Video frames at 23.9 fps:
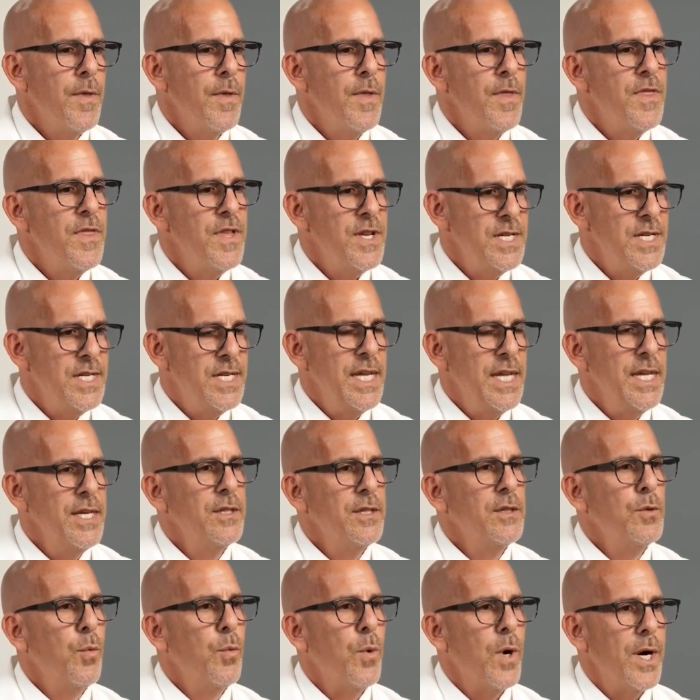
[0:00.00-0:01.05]
The
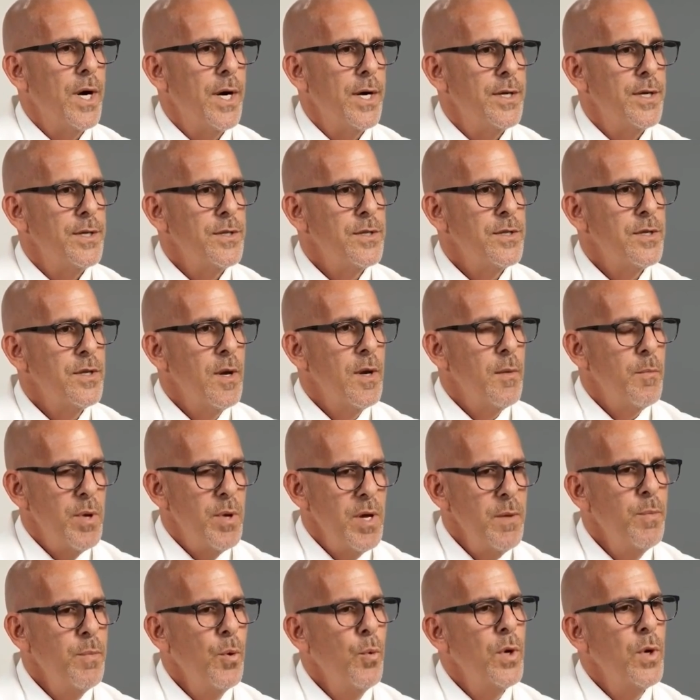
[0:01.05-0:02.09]
deal was
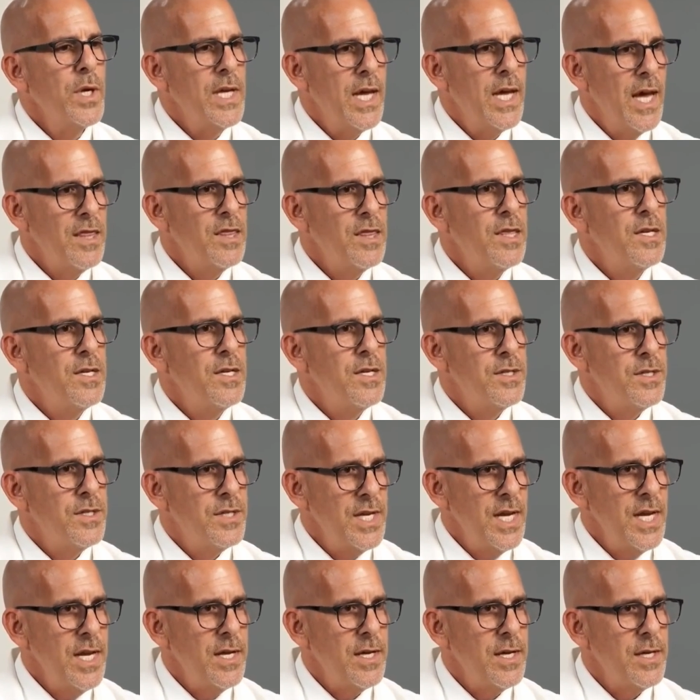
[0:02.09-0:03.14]
people would get the
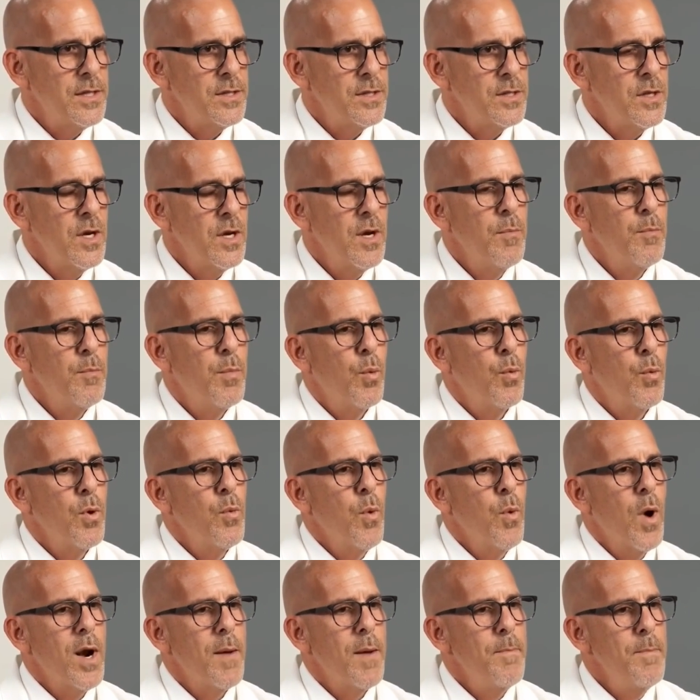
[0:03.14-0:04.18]
disease, but we
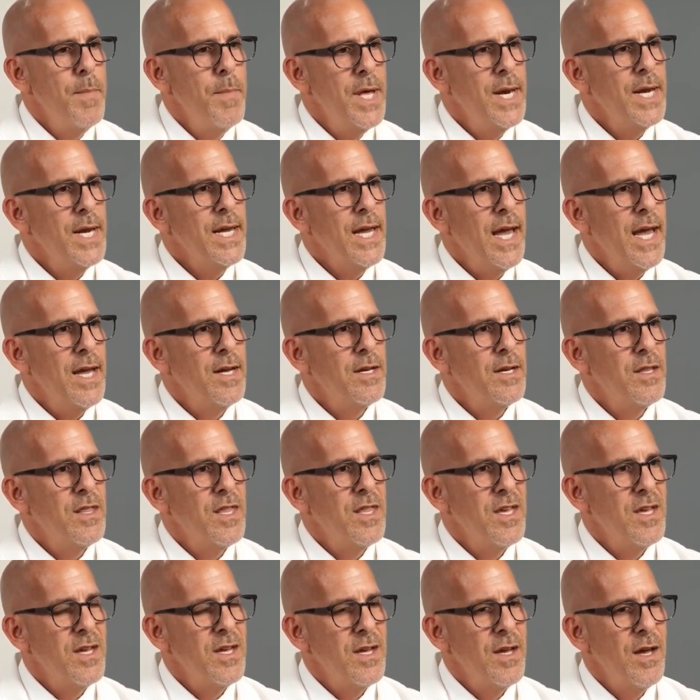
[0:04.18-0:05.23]
want to mitigate
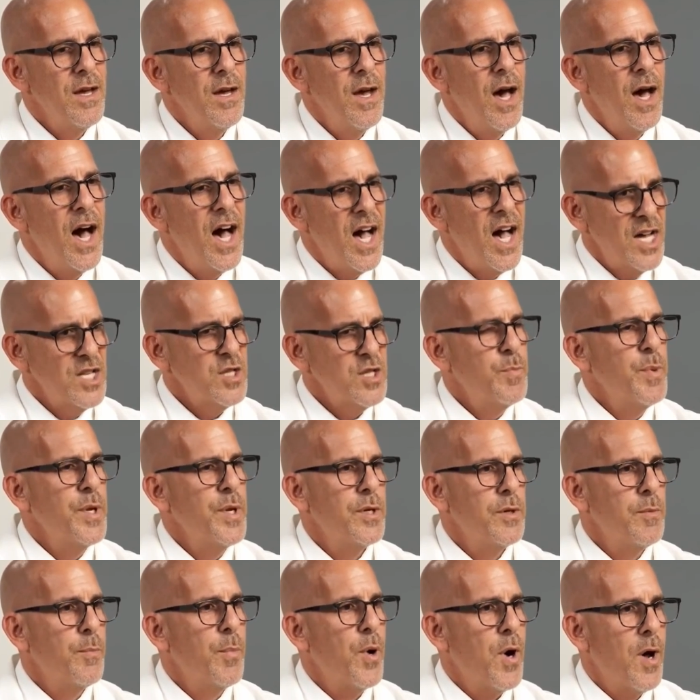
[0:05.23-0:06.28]
the
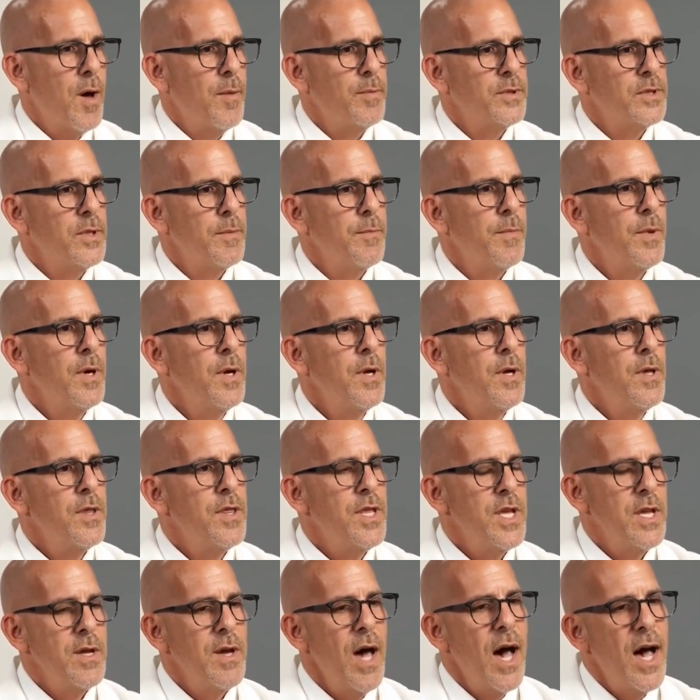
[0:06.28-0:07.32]
hospital problem,
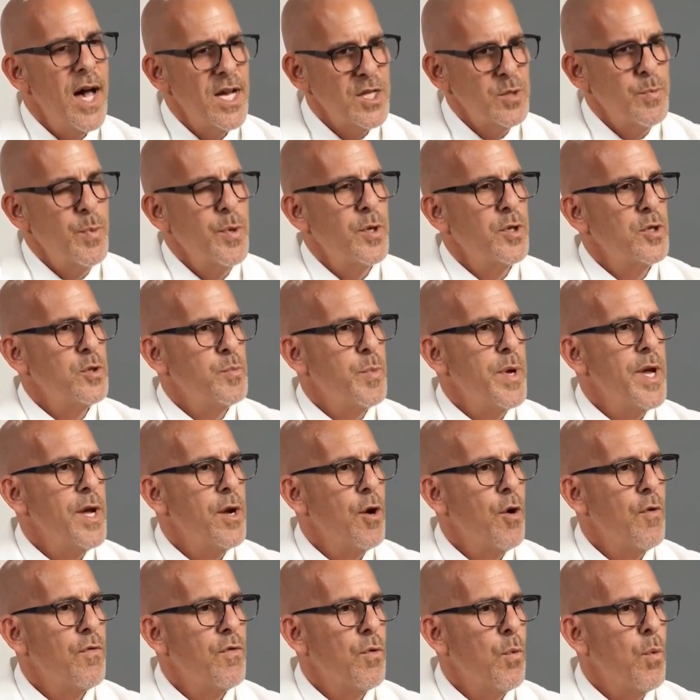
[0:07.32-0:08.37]
the hospitals
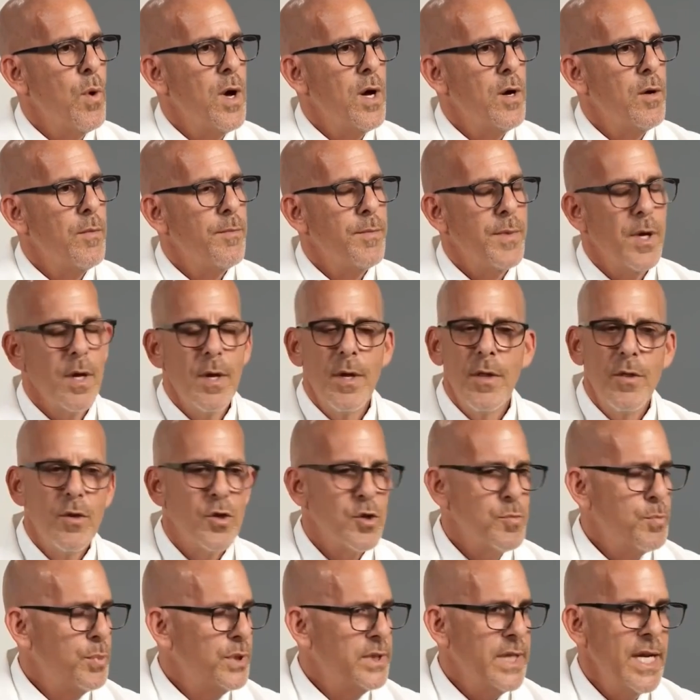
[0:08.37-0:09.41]
being overwhelmed.
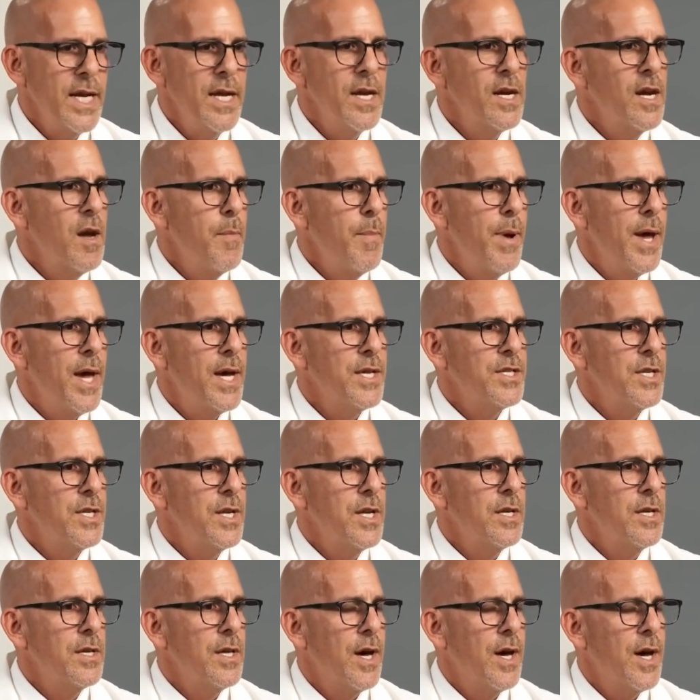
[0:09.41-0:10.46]
There's plenty of
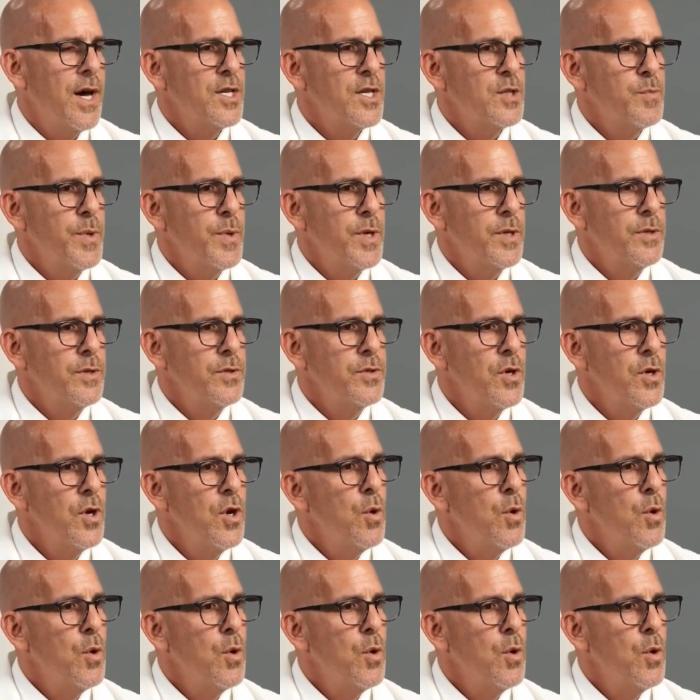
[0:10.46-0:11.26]
capacity in the hospitals.